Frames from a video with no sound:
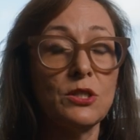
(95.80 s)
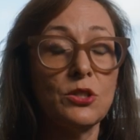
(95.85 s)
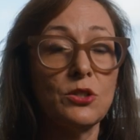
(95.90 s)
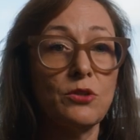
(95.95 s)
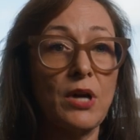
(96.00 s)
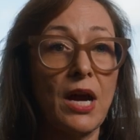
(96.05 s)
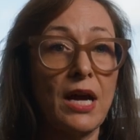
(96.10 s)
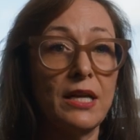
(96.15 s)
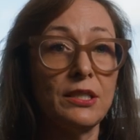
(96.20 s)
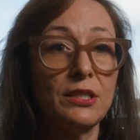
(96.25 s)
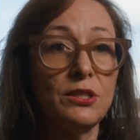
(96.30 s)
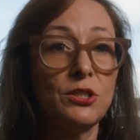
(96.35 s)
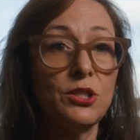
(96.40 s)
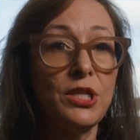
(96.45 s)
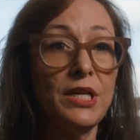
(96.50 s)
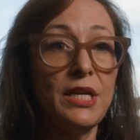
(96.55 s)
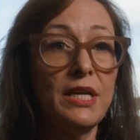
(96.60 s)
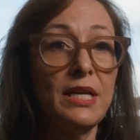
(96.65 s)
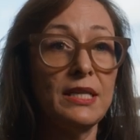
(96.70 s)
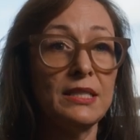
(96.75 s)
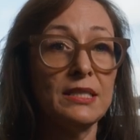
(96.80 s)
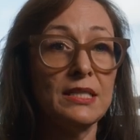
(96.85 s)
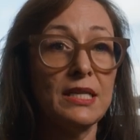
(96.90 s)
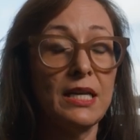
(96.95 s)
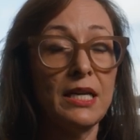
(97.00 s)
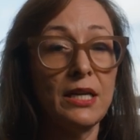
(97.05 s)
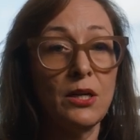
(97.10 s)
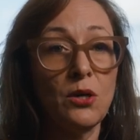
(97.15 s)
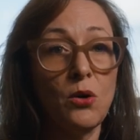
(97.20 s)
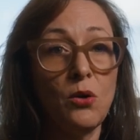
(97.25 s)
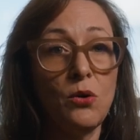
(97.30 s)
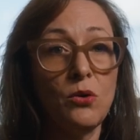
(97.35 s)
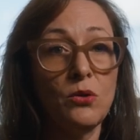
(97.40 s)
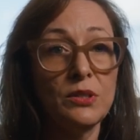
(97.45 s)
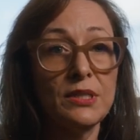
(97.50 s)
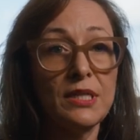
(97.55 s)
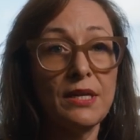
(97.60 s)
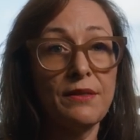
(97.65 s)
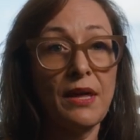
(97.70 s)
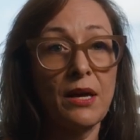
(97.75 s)
strategy and setting
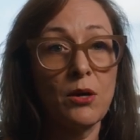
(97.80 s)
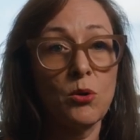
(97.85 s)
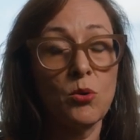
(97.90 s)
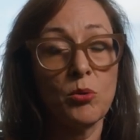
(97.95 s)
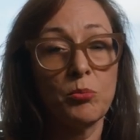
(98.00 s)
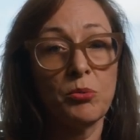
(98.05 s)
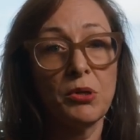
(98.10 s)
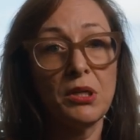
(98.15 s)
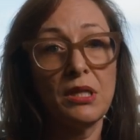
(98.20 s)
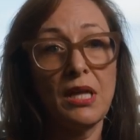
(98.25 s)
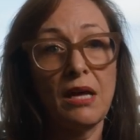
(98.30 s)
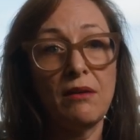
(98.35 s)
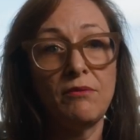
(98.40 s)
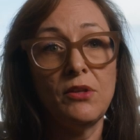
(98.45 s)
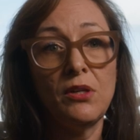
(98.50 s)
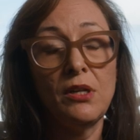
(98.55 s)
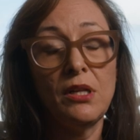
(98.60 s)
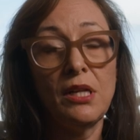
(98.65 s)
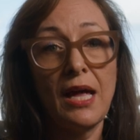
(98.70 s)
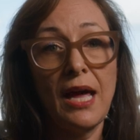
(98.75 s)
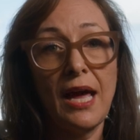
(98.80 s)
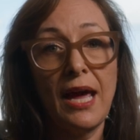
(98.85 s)
goals at that corporate level